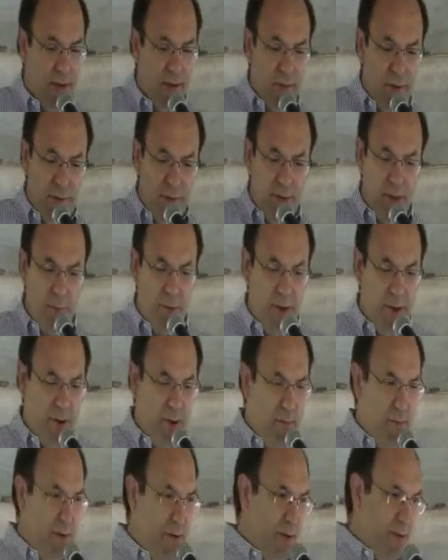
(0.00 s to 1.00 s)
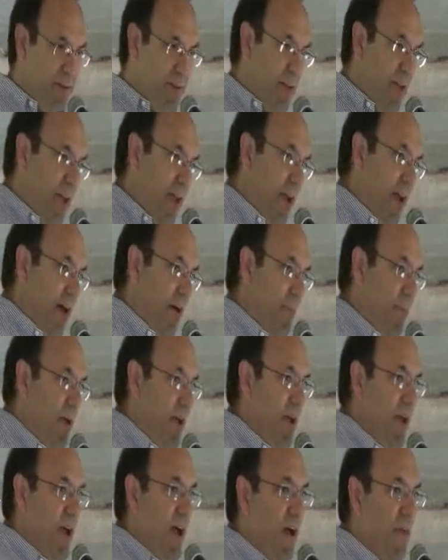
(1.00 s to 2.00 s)
The great thing about Ovide is that
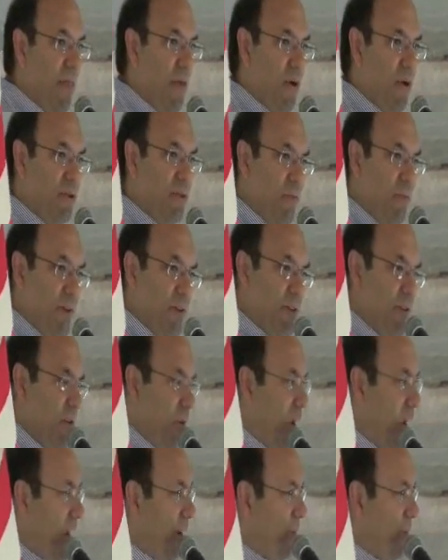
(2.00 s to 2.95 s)
those of us in New